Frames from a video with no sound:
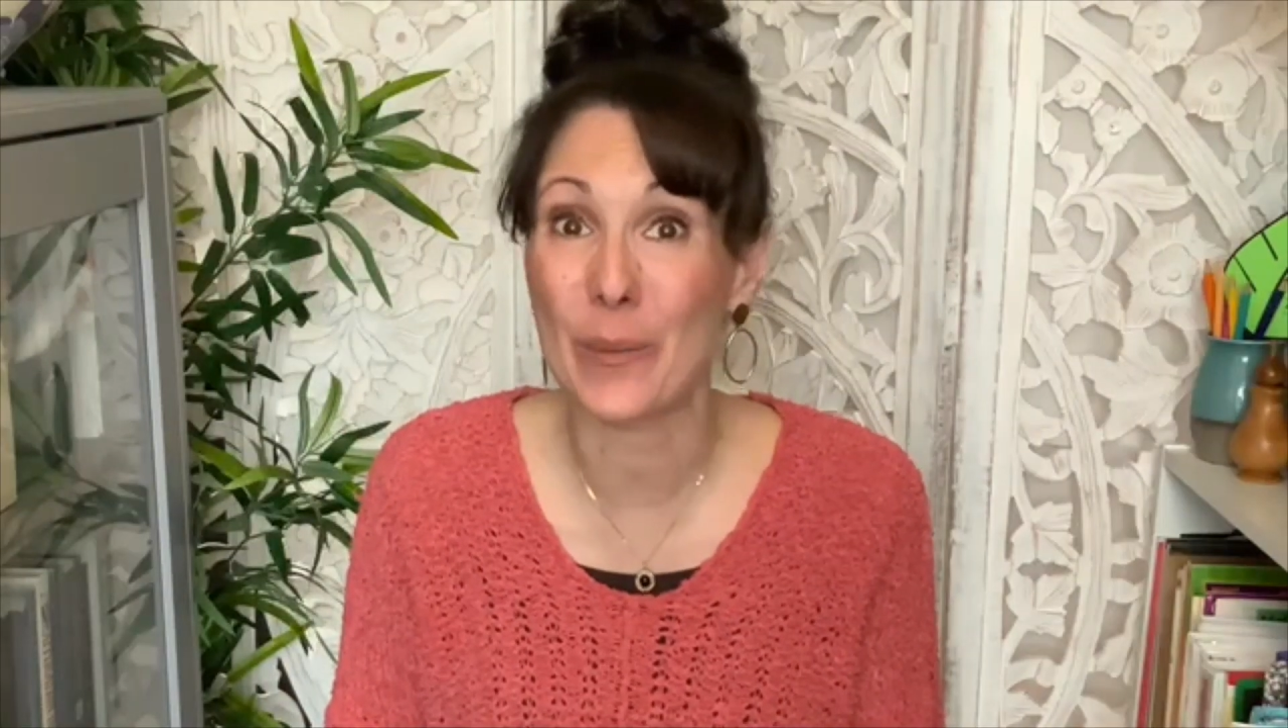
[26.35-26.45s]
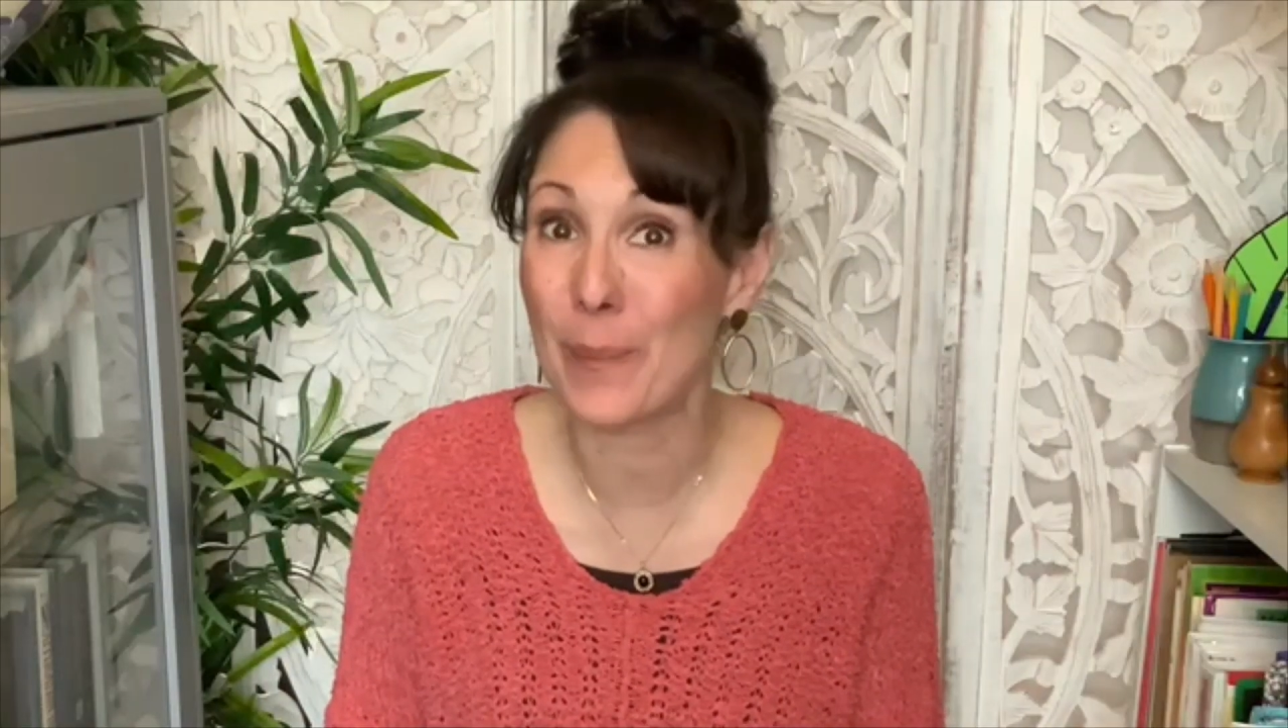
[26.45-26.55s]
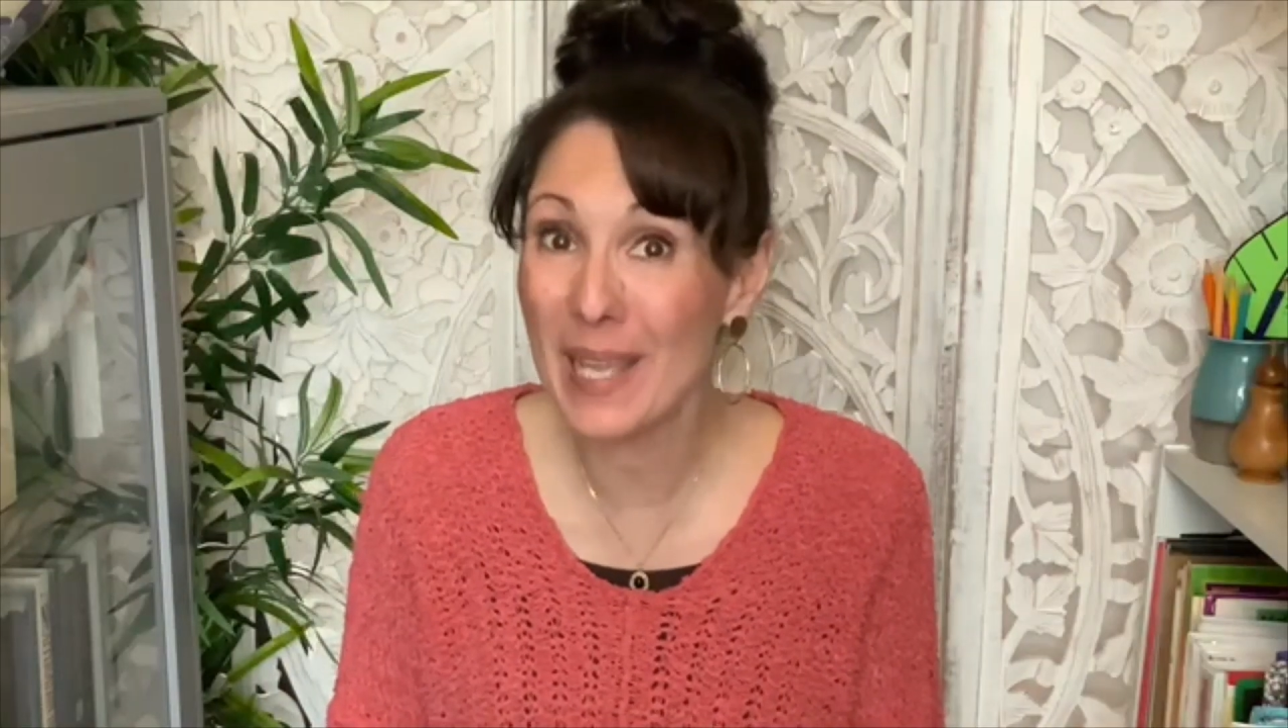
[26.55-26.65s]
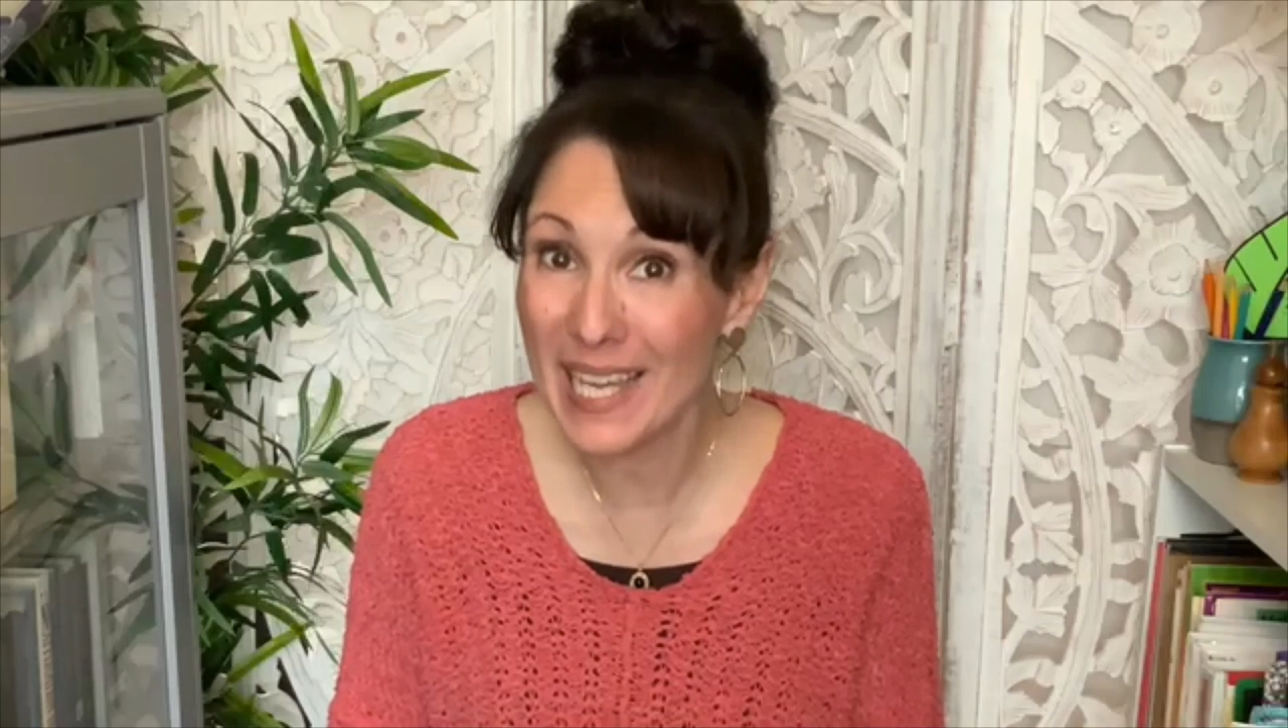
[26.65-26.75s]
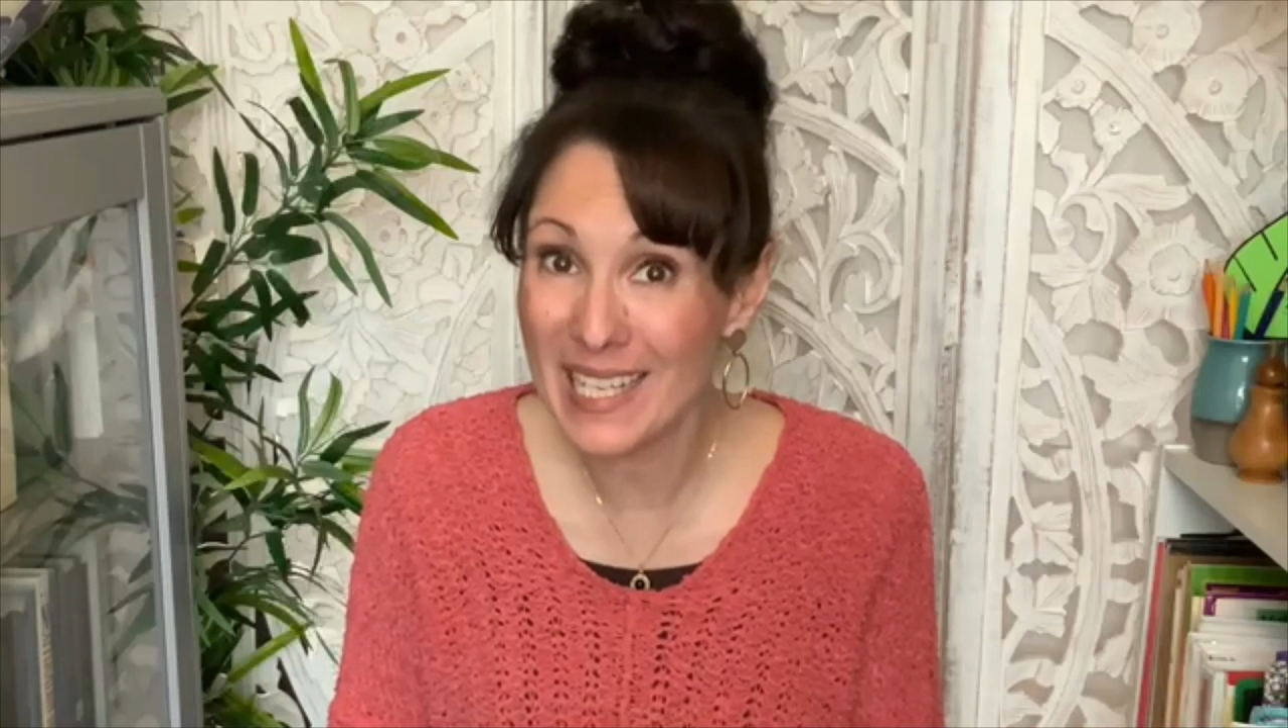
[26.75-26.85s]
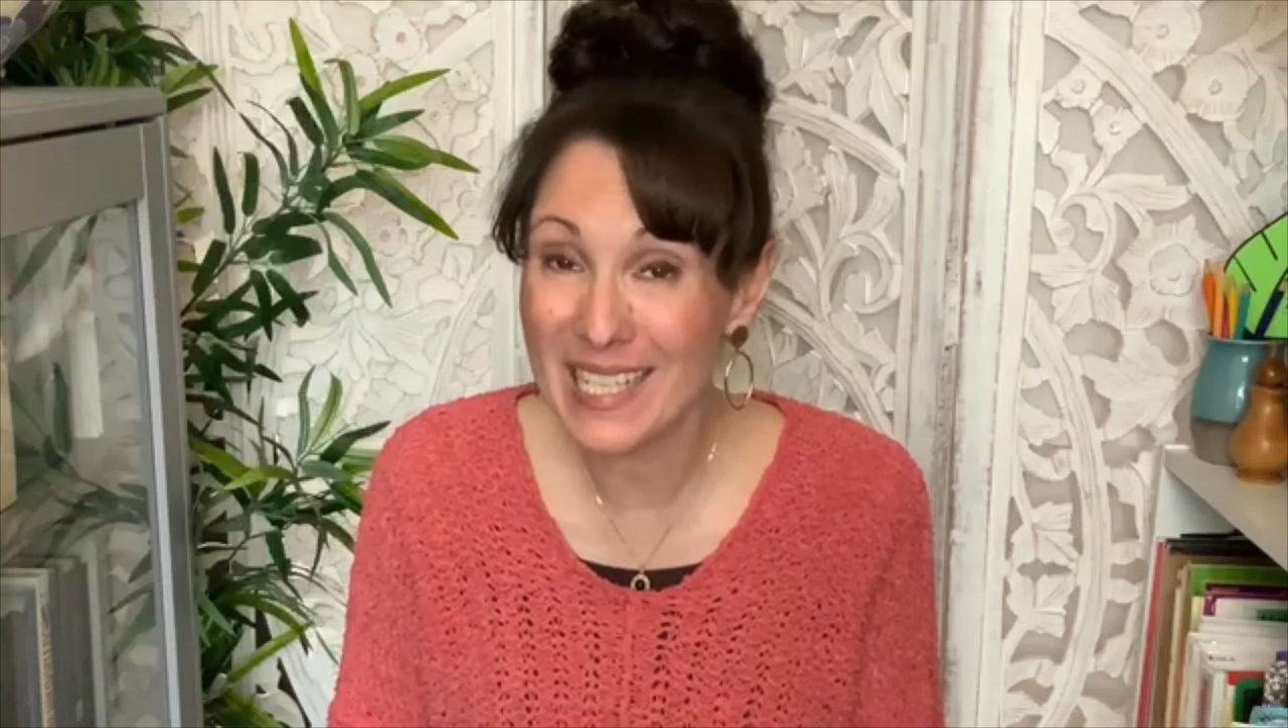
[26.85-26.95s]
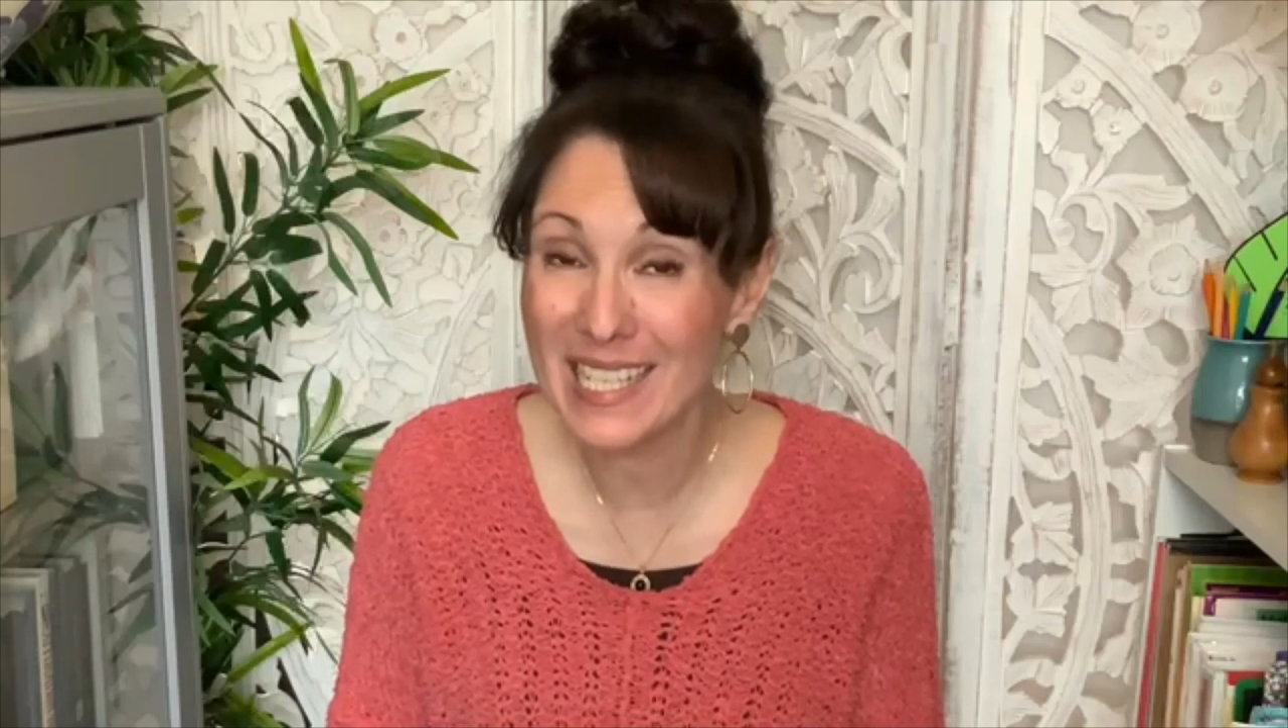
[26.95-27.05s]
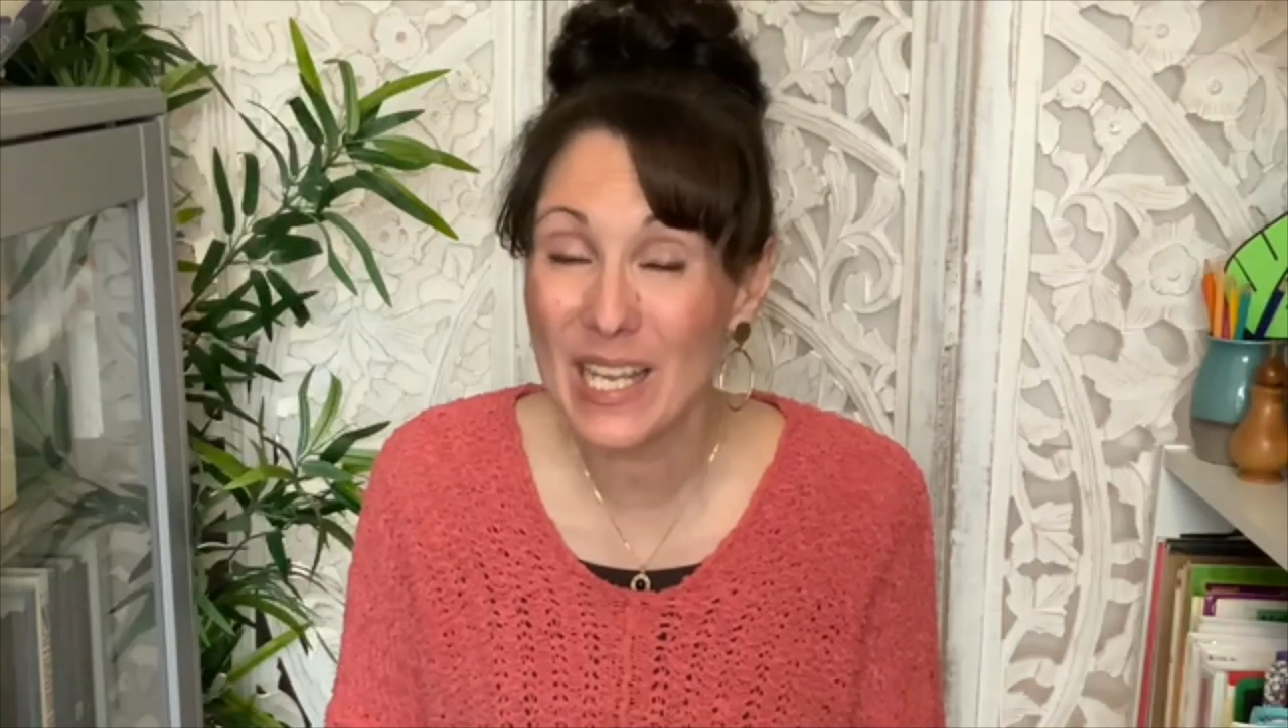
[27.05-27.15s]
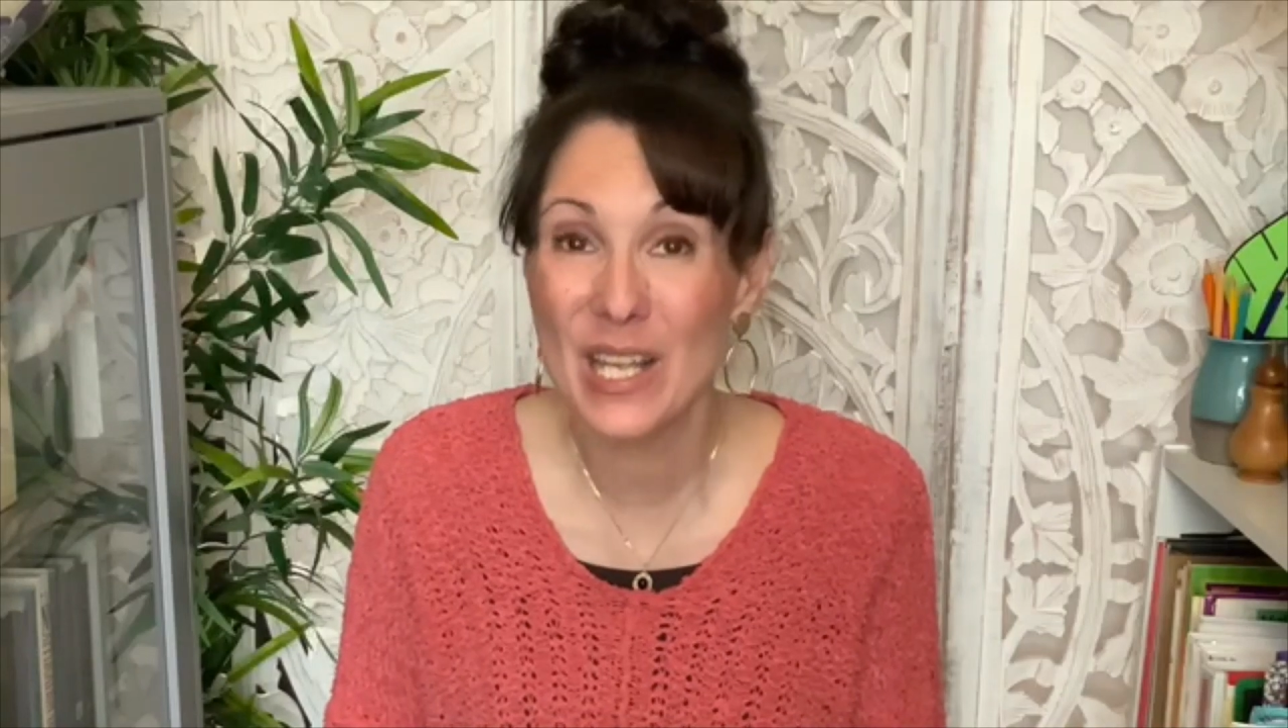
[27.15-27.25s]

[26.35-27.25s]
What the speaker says: bit,